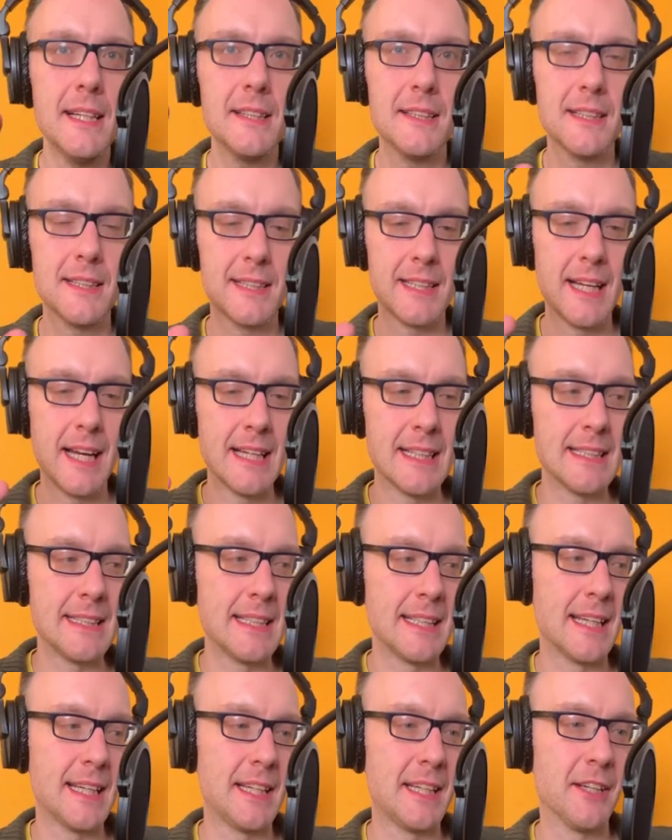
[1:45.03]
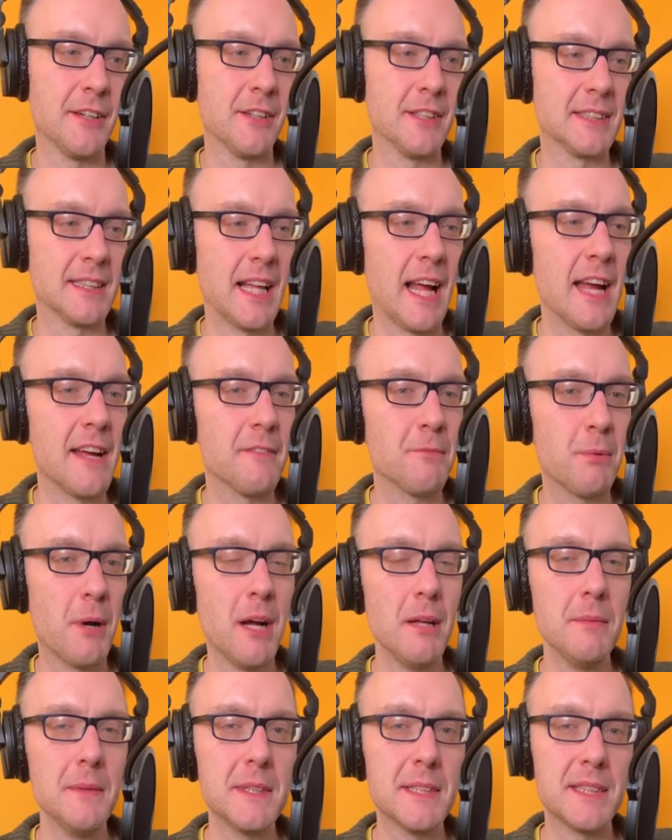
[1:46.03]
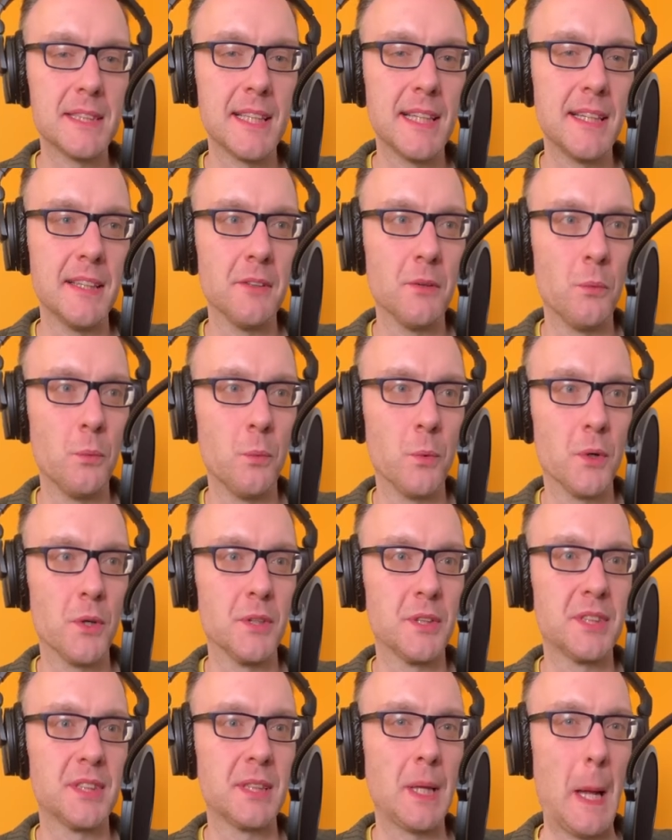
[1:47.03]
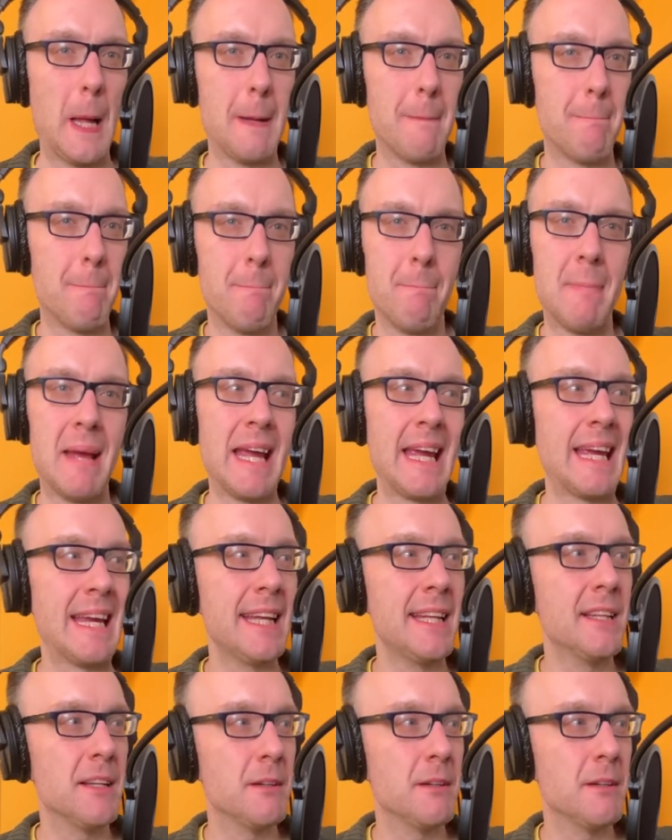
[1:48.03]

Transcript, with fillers: that the idea here is that I have probably seen worse made